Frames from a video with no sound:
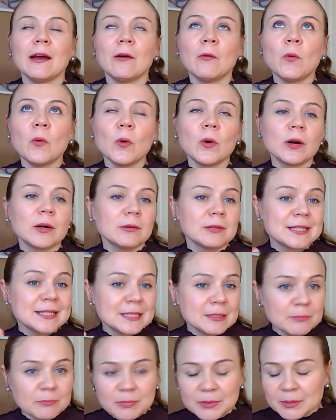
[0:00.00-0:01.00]
or
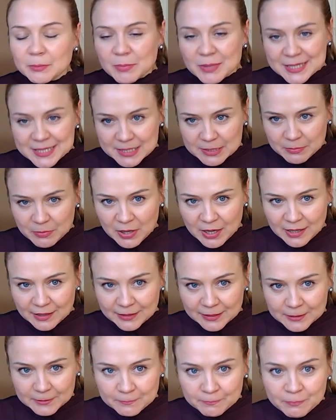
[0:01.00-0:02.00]
simply by
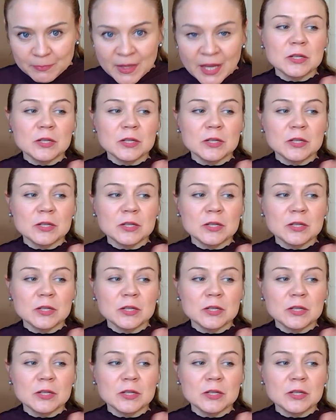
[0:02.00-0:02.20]
smiling.